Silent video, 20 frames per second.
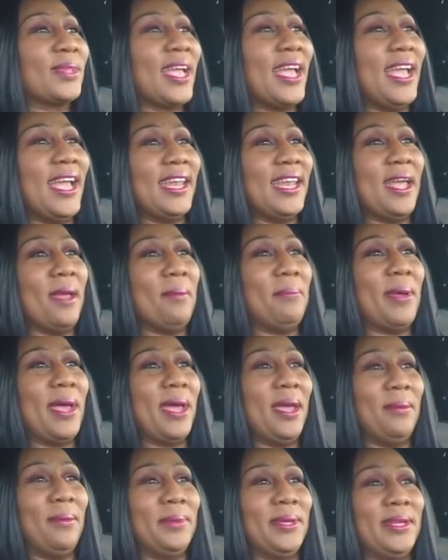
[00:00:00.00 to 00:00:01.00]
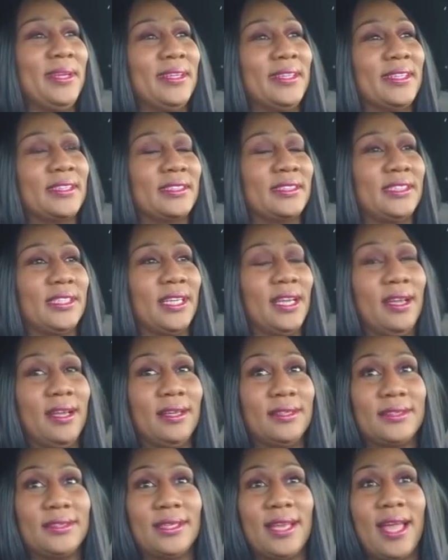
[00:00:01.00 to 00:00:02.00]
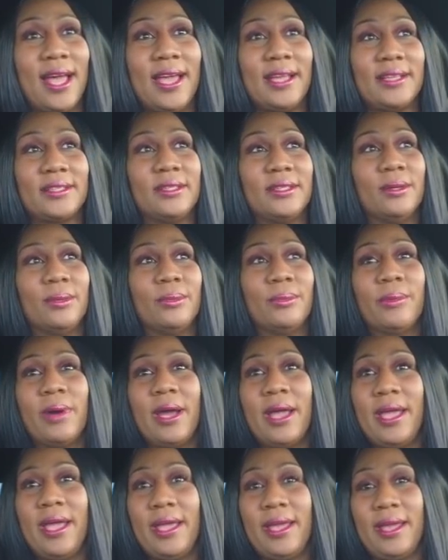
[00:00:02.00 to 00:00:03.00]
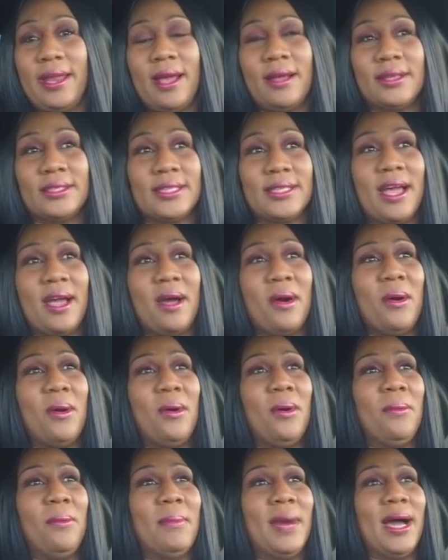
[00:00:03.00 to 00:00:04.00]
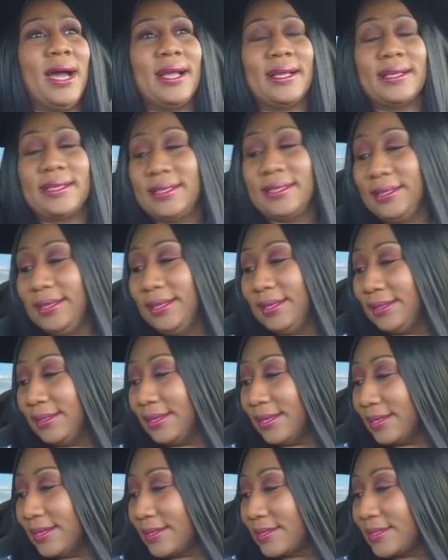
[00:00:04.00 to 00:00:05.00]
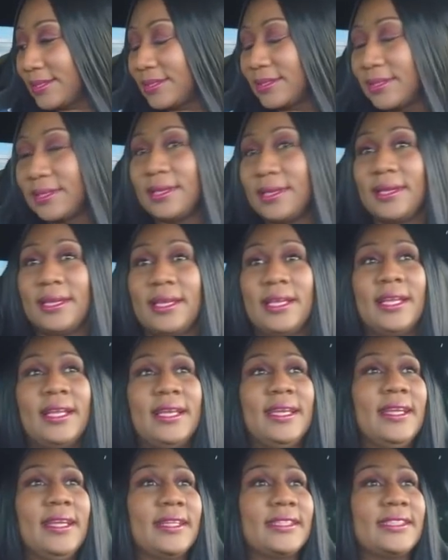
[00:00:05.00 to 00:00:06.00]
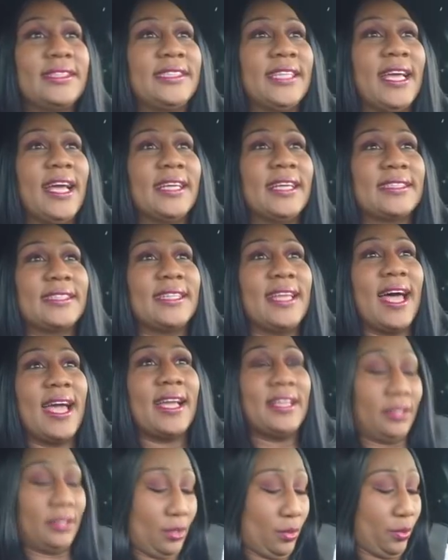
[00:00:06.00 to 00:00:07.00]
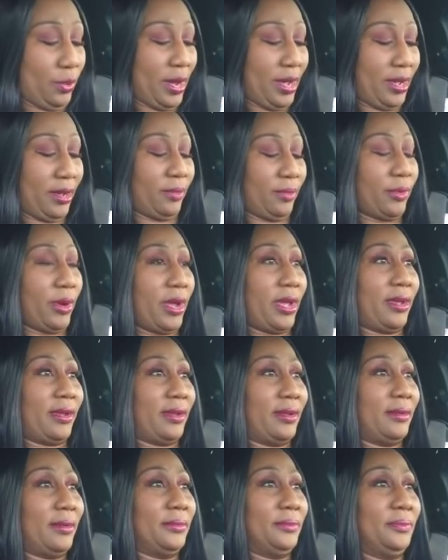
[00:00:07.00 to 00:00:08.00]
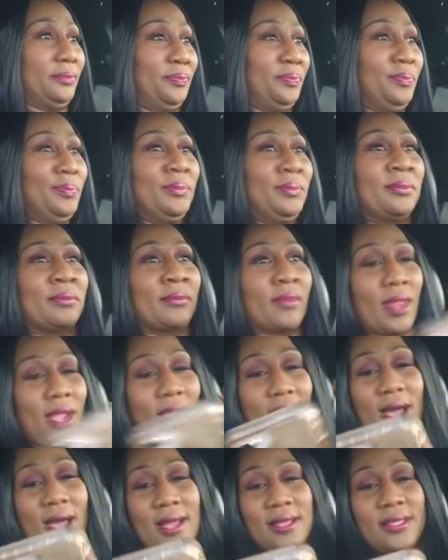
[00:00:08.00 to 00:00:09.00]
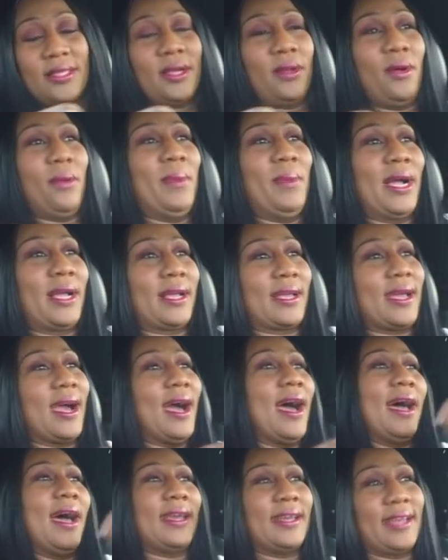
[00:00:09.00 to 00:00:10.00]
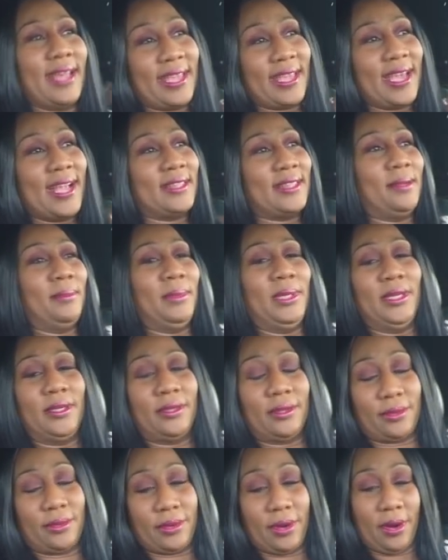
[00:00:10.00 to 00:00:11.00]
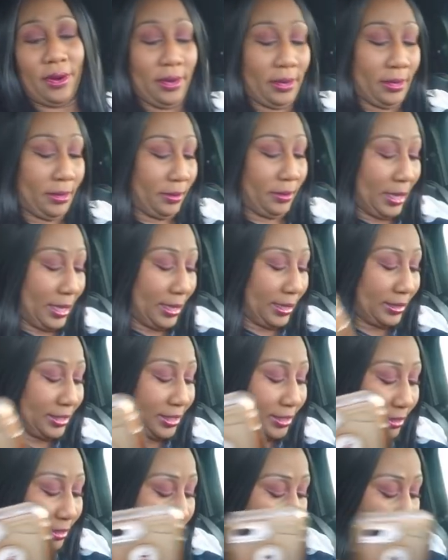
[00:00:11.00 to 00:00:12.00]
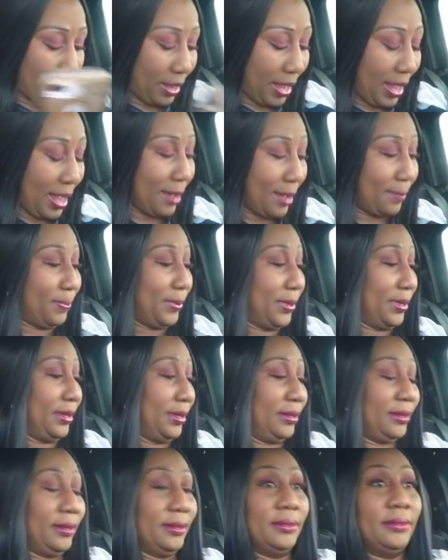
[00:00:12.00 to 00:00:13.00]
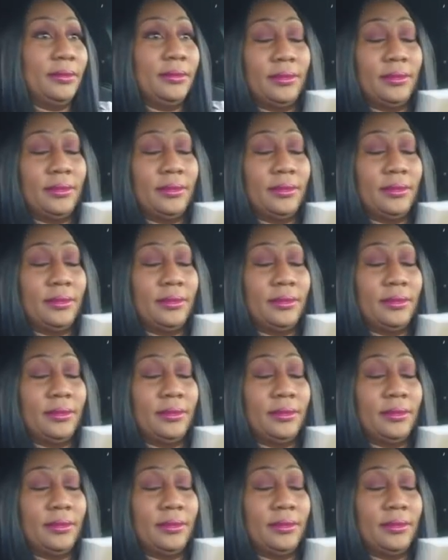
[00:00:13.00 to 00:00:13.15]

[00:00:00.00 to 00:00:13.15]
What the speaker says: And that baby looked just like DWade. I was like, oh my goodness. Looked just like DWade. I said, oh my God. And they got them a little girl. And she's so happy.